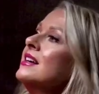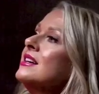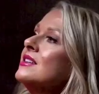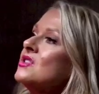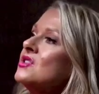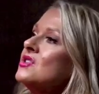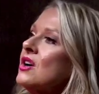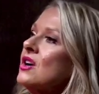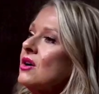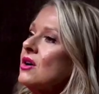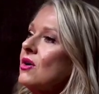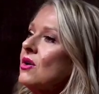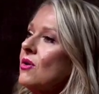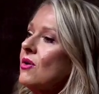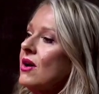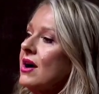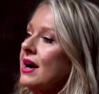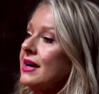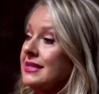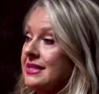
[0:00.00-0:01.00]

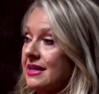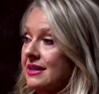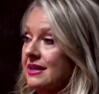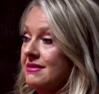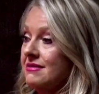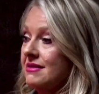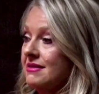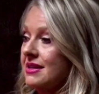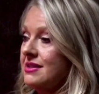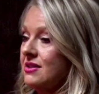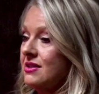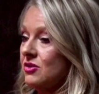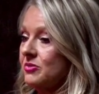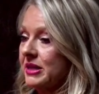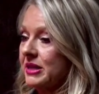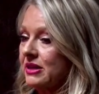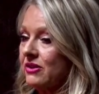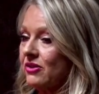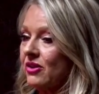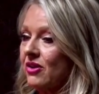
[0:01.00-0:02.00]
So I did. I sold
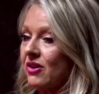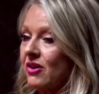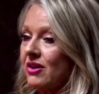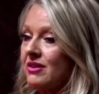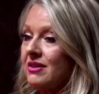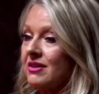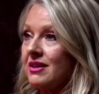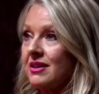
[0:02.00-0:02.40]
my other car,